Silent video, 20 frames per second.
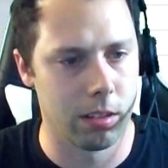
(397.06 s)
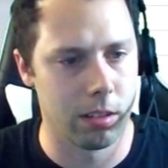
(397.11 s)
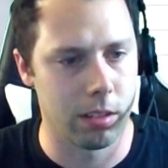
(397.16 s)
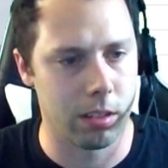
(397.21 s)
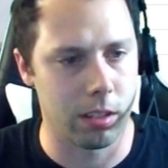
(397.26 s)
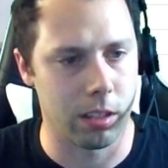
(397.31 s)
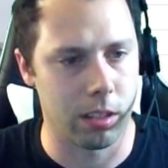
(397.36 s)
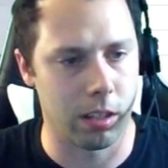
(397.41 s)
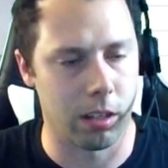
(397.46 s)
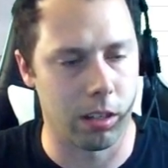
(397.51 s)

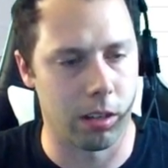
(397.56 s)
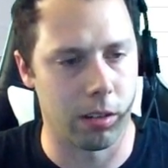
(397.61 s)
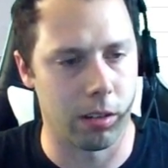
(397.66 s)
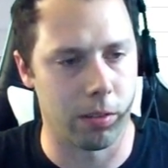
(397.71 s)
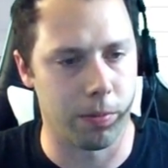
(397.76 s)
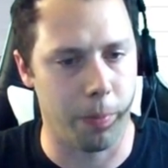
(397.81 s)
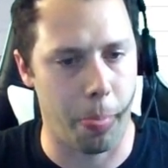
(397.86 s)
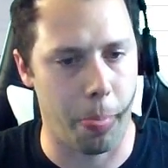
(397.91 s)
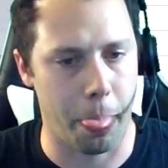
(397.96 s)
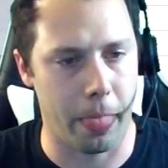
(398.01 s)
you know,
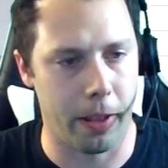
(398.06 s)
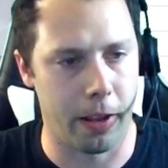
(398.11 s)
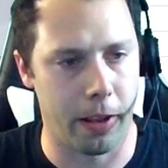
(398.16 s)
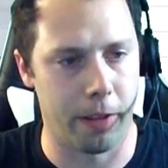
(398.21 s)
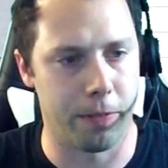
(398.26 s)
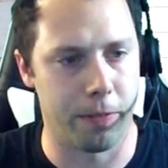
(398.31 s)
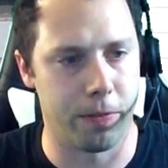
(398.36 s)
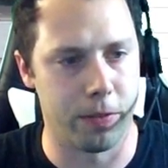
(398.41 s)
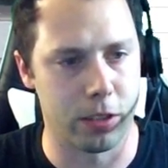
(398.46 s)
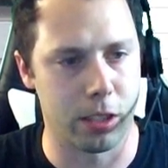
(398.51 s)

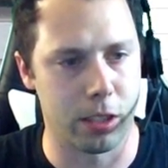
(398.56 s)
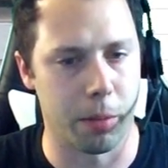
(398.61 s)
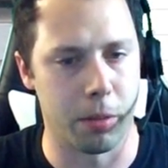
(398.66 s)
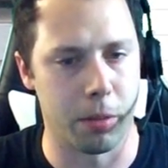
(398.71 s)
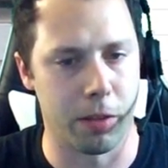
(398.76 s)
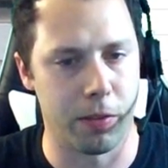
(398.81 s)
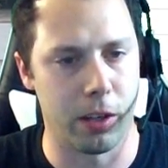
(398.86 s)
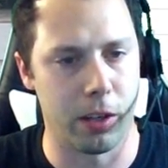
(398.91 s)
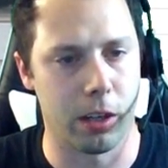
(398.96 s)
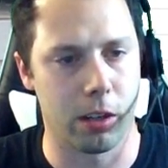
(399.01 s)
if some of the
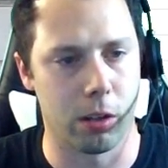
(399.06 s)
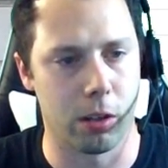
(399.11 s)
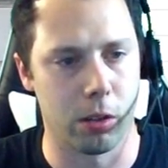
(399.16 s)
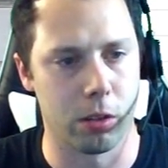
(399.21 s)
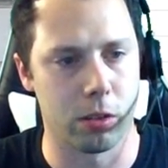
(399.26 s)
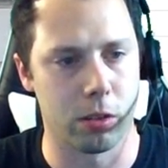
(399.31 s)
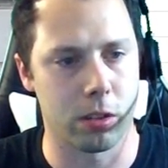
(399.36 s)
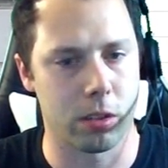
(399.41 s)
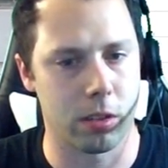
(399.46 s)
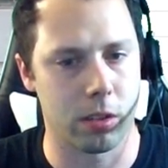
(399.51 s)

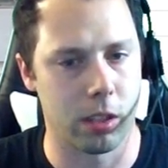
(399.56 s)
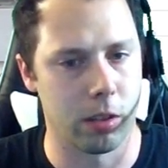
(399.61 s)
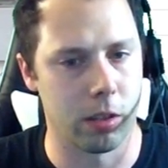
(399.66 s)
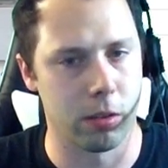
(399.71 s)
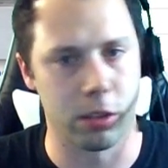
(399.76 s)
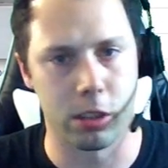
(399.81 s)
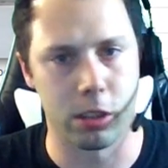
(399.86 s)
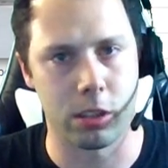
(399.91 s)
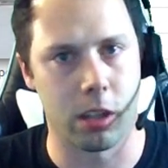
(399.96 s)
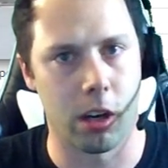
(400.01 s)
vehicles they're
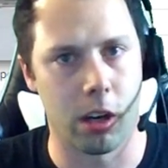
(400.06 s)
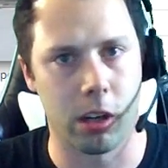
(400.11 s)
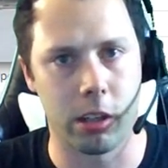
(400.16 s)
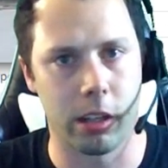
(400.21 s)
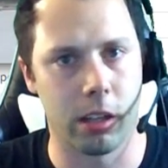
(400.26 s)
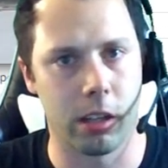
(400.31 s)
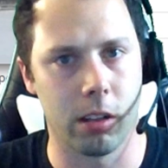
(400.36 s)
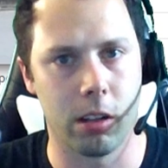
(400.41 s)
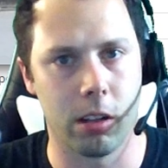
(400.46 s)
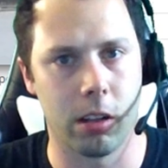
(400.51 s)
just ugly
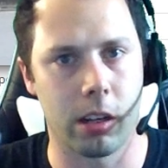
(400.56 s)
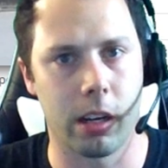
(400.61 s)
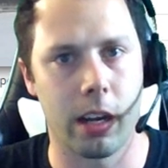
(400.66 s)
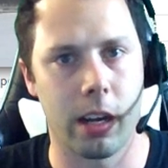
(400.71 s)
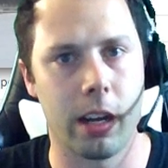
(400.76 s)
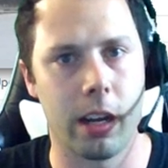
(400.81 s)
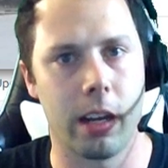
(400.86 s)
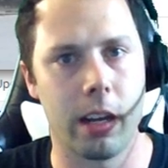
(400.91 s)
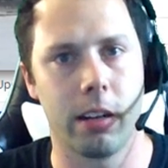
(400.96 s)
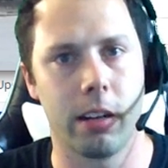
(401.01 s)
to look
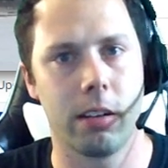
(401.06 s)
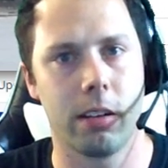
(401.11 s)
at,